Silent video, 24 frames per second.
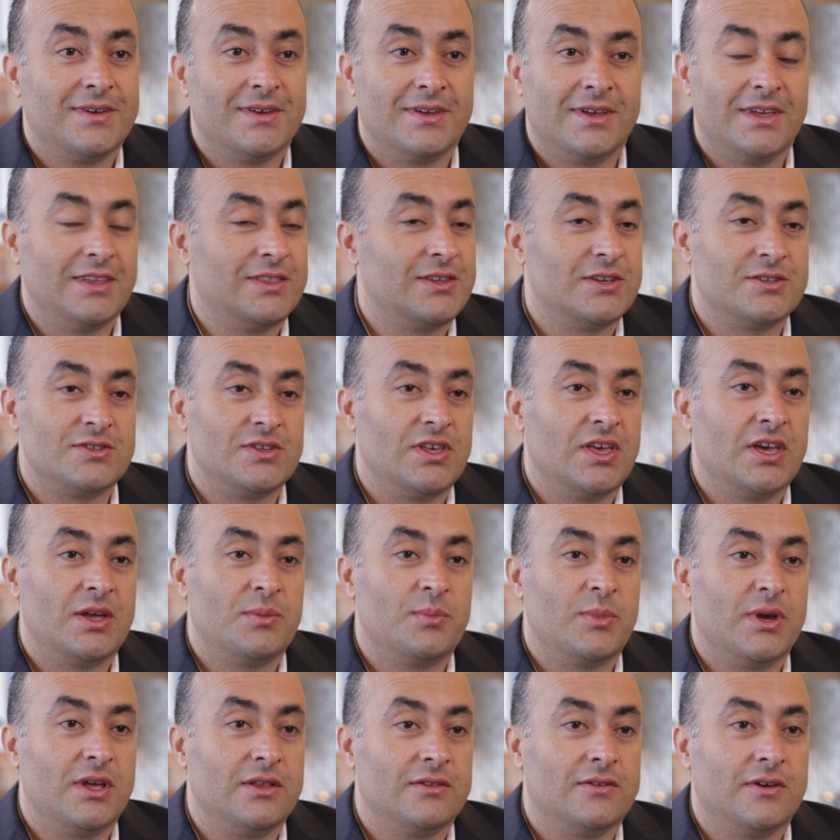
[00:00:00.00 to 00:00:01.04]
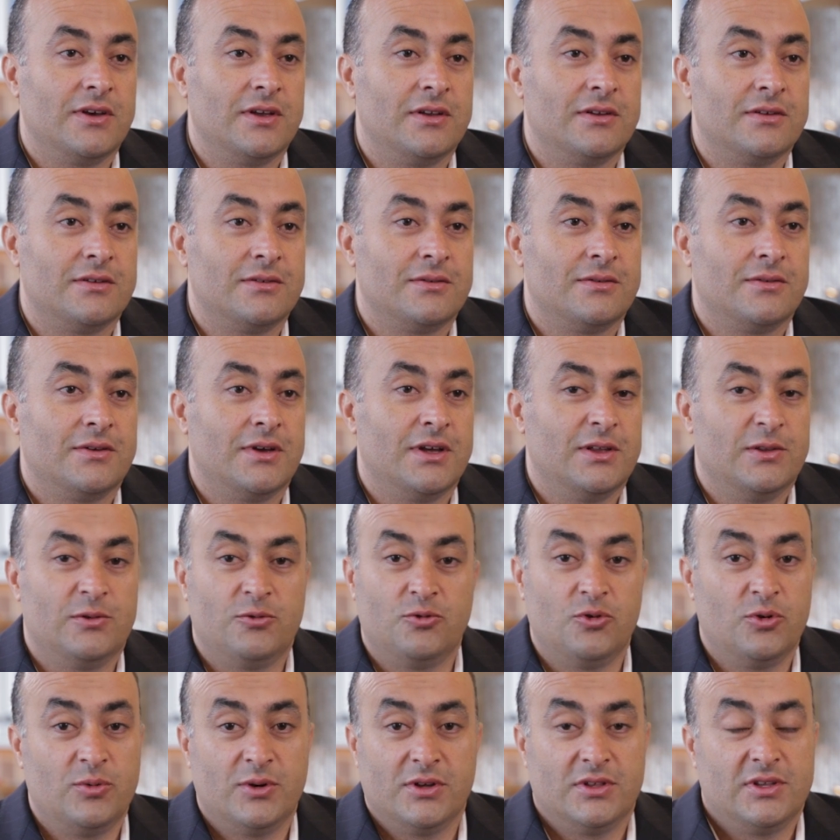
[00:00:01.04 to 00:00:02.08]
it doesn't get maintained. And the
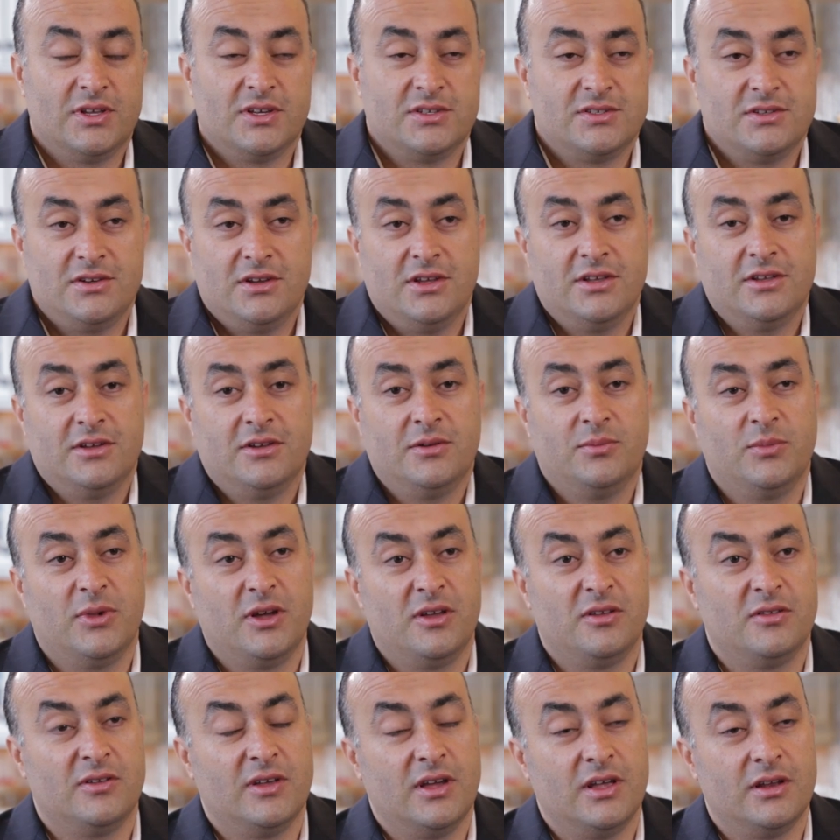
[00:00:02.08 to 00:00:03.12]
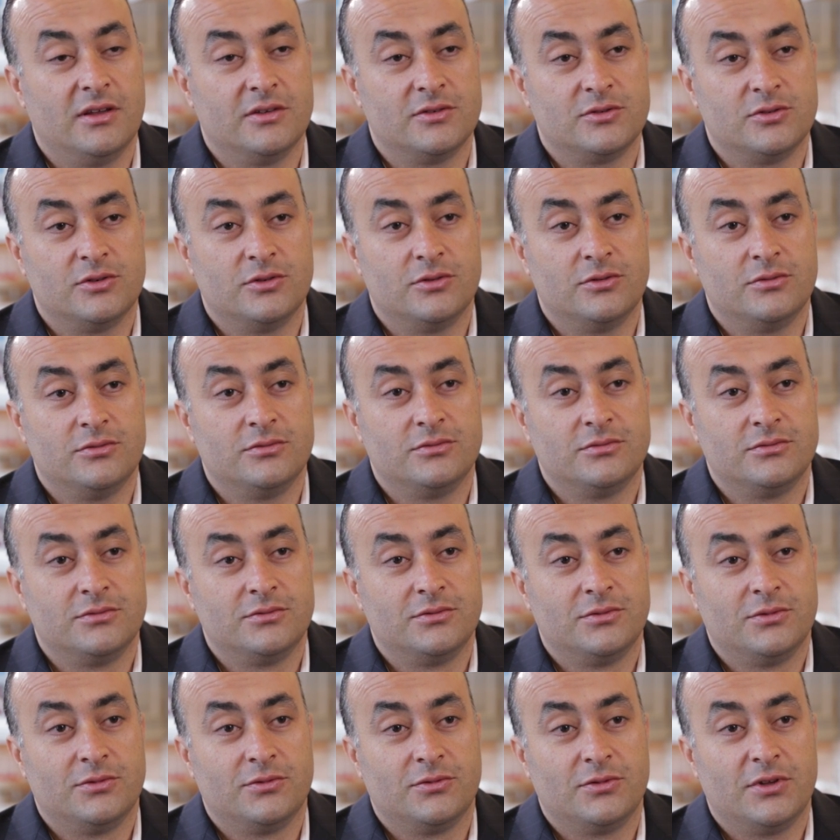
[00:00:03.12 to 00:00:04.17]
robot doesn't need any maintaining. So
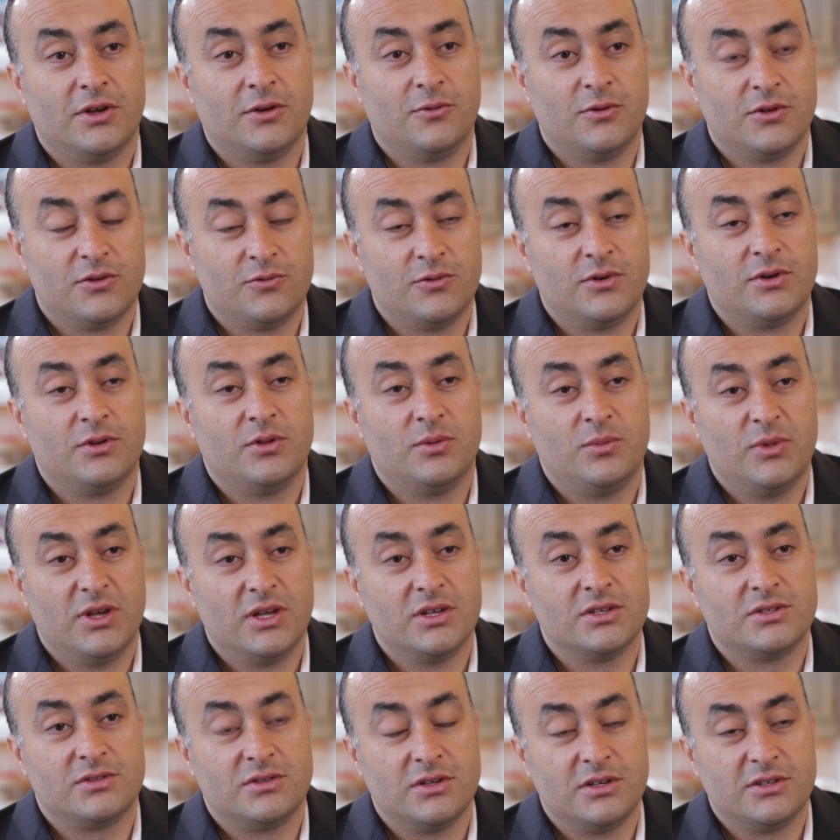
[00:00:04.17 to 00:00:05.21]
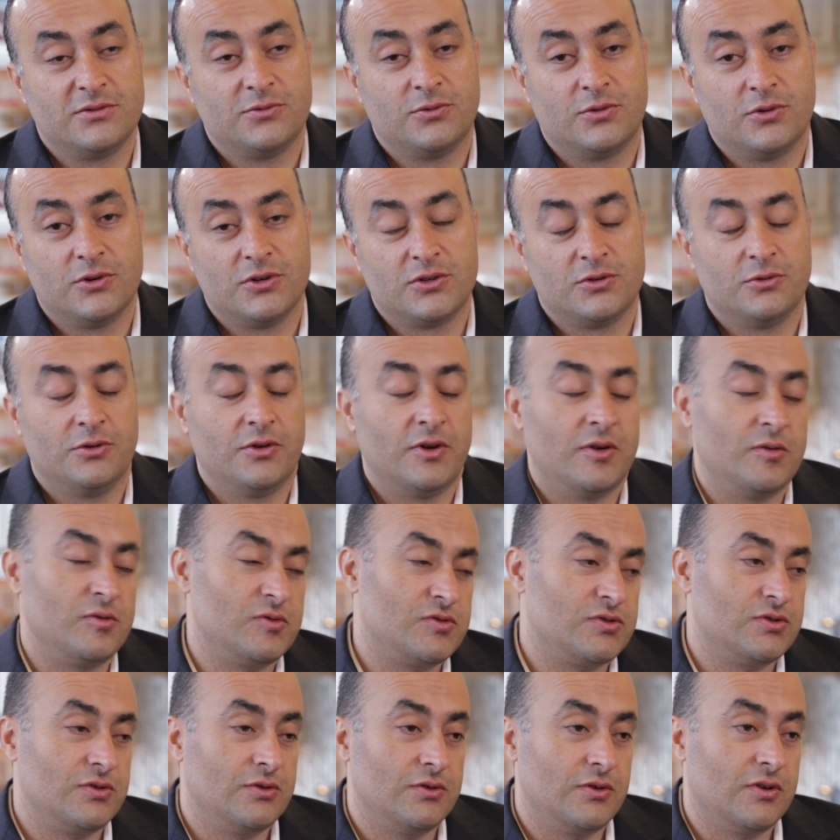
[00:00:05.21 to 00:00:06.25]
that was one of the biggest things for us. Oh, and
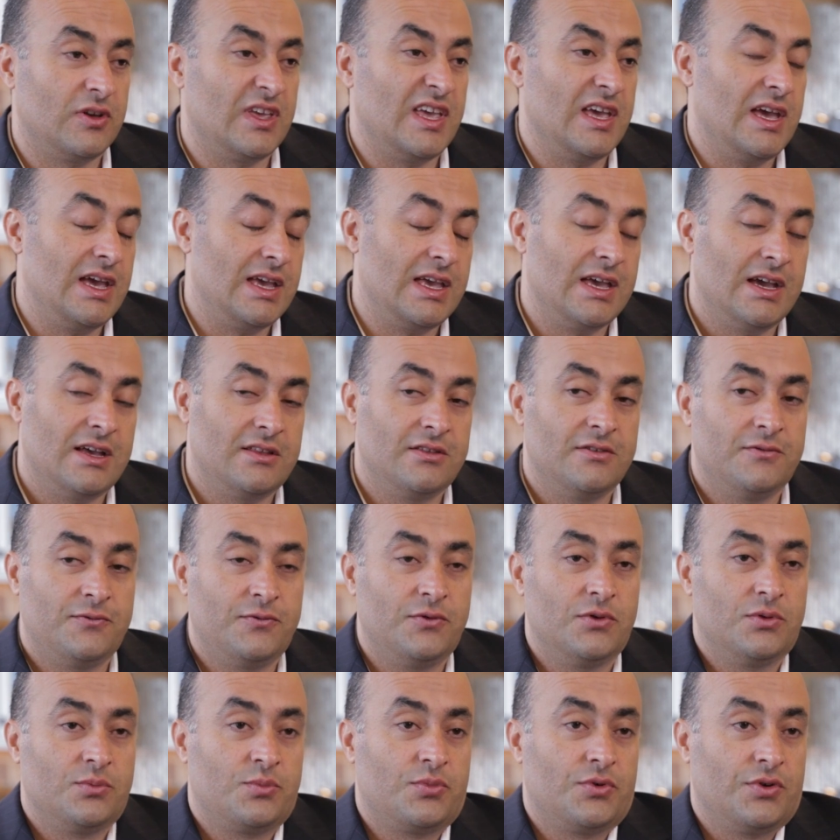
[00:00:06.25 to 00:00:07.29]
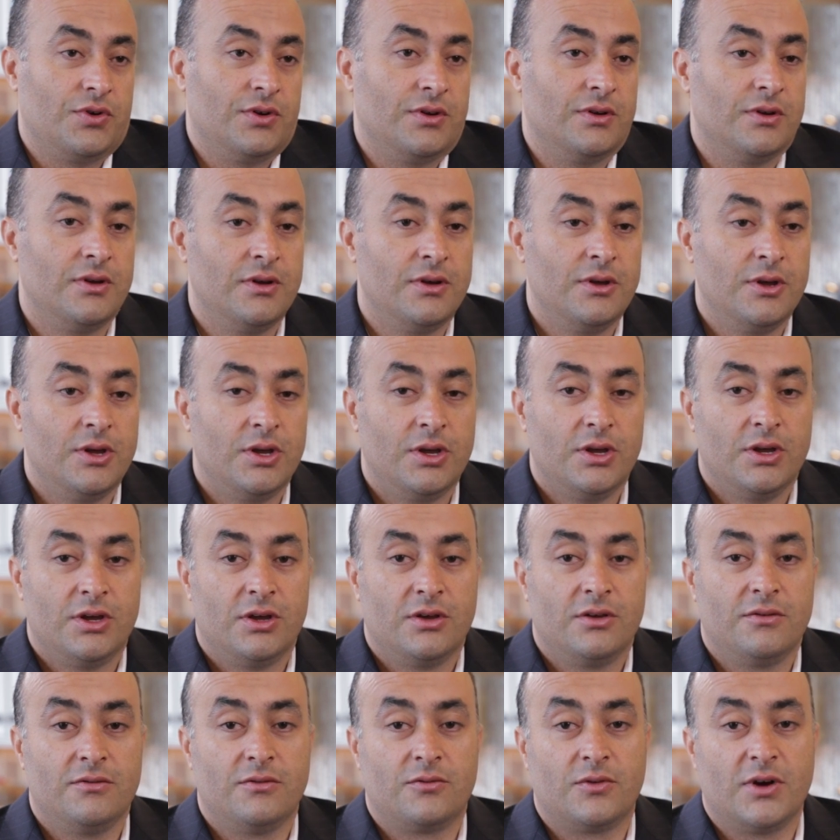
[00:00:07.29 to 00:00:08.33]
also, again, the footprint.
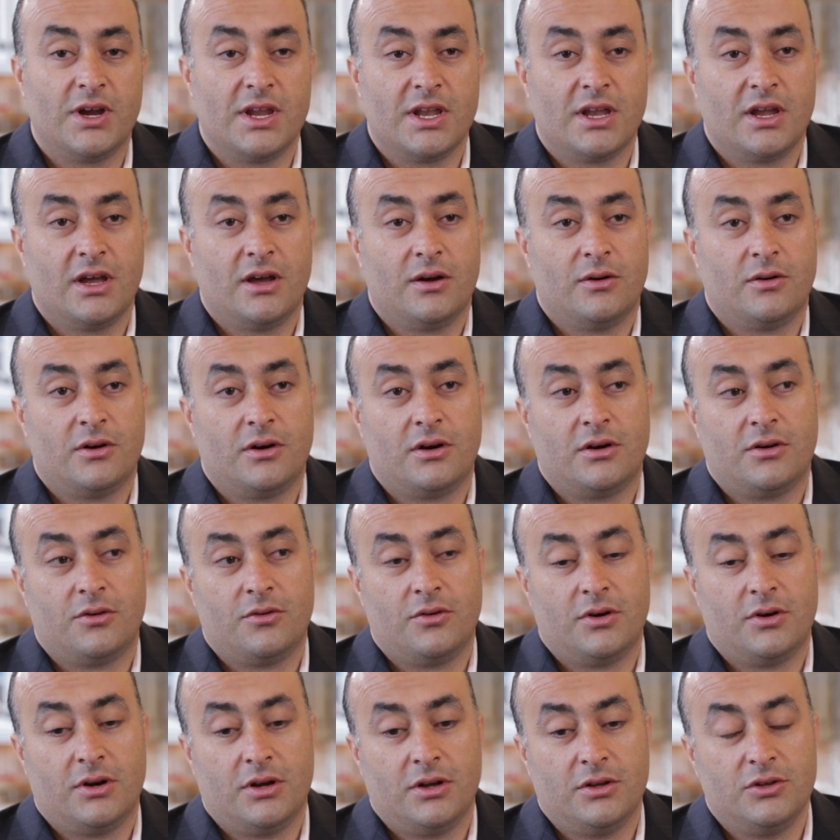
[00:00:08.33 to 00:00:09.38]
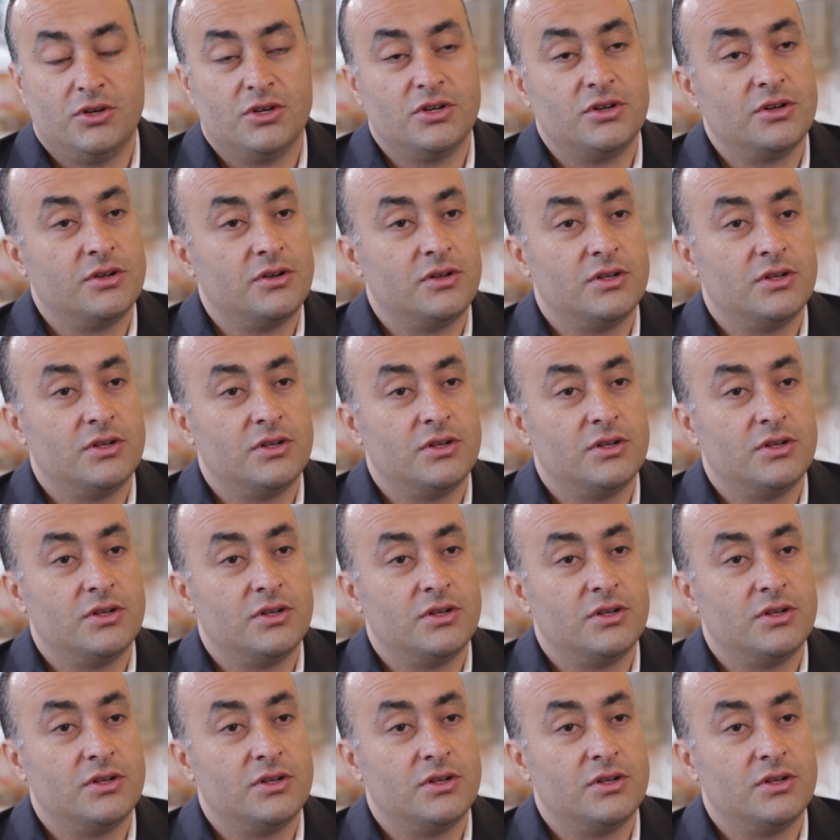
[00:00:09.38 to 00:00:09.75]
Right now, our unit